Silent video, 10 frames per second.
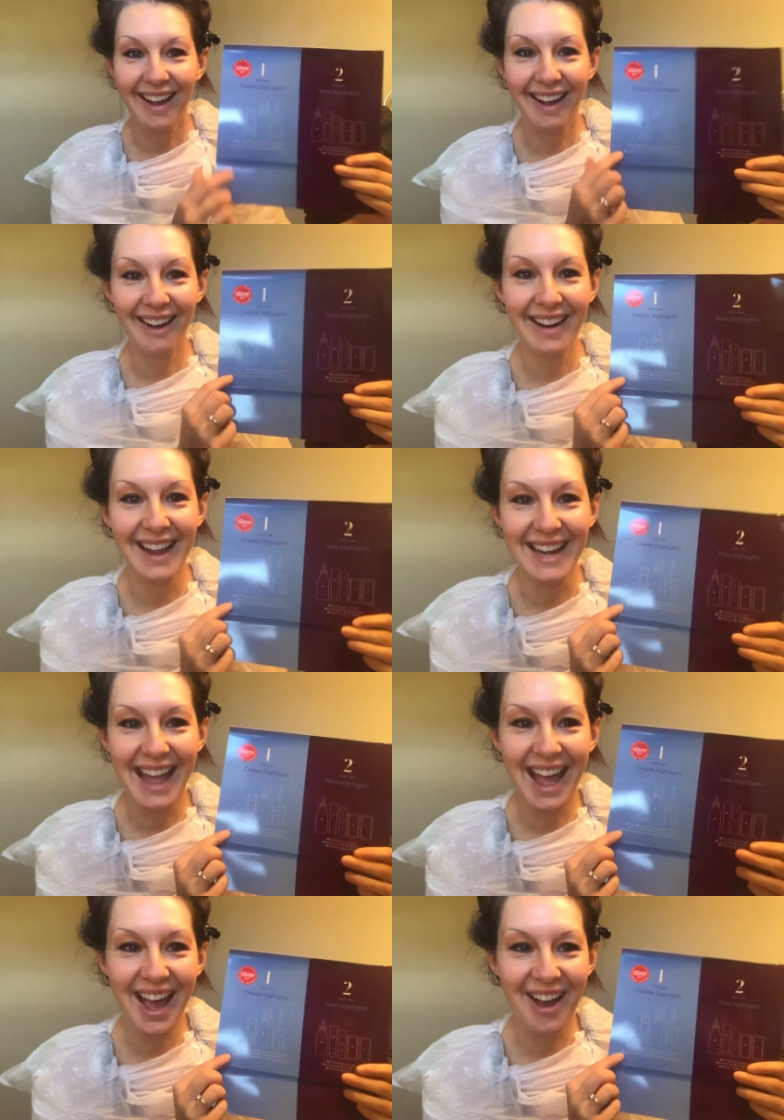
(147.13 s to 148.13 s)
Alright,
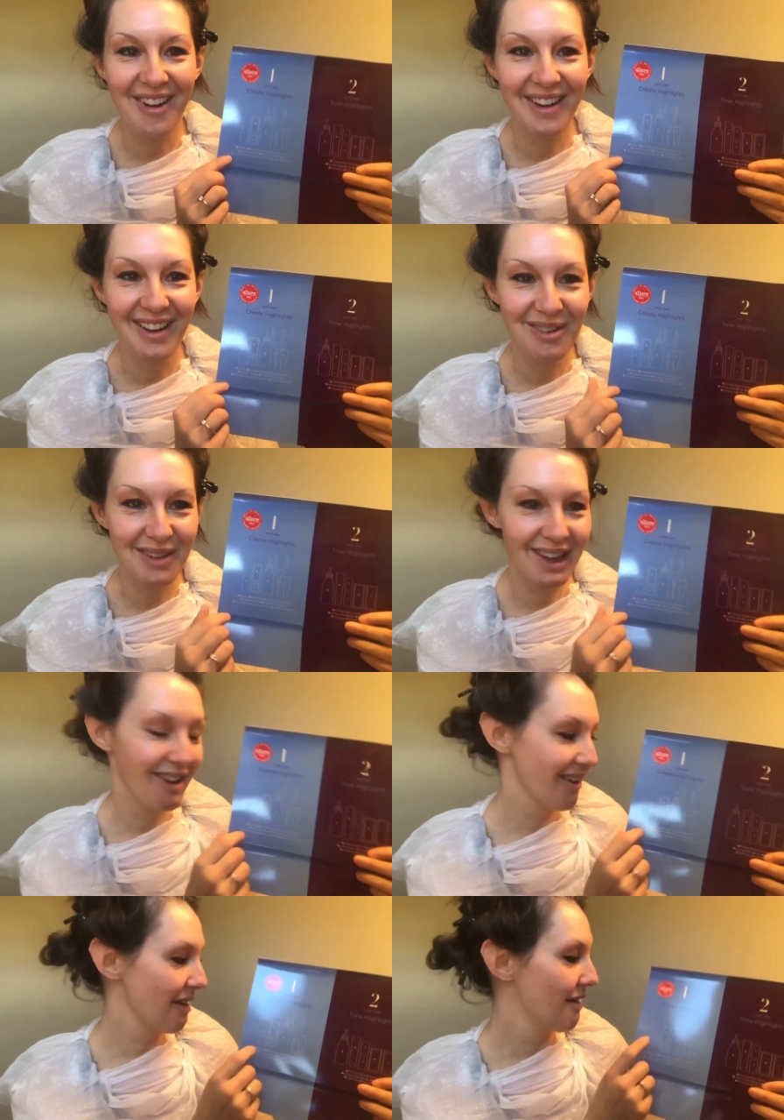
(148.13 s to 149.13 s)
now we
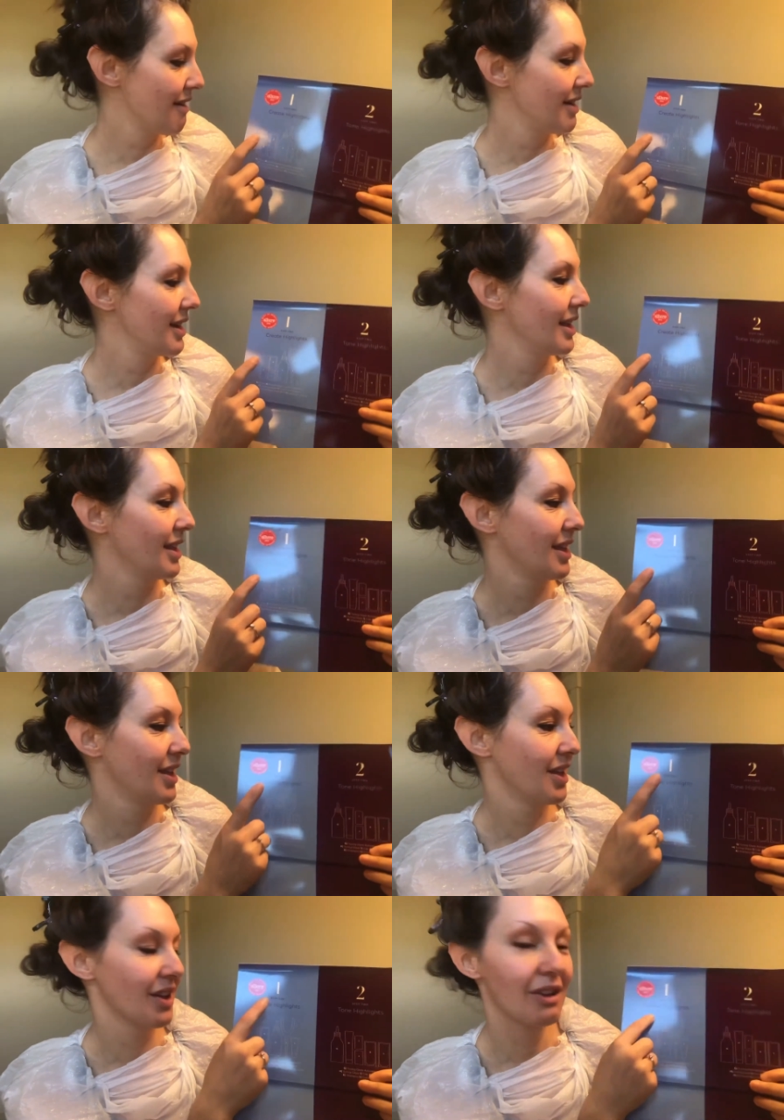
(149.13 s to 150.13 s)
are on
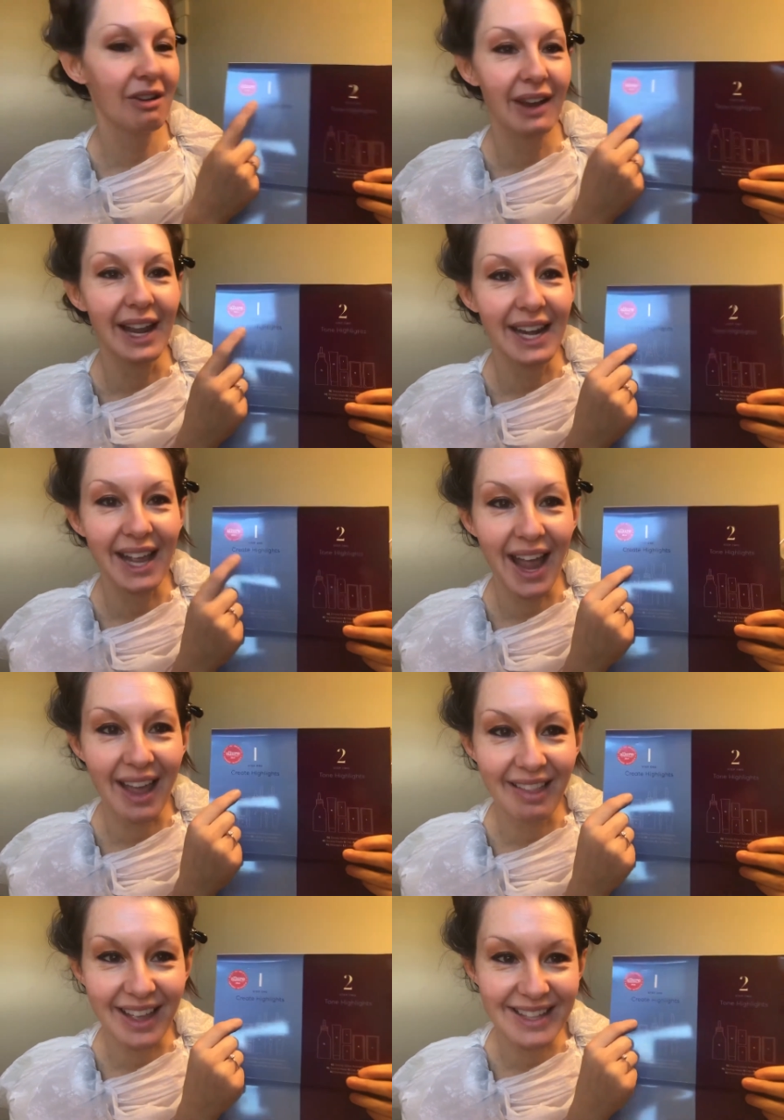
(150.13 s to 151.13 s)
creating
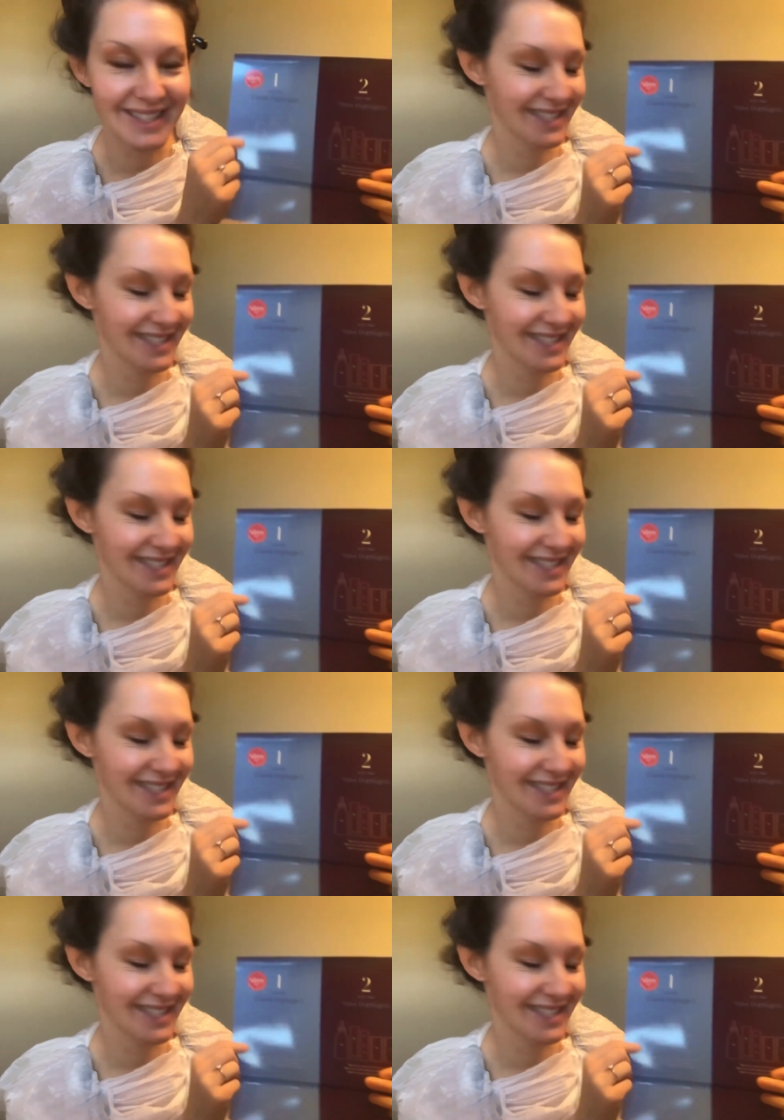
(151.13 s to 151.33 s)
highlights.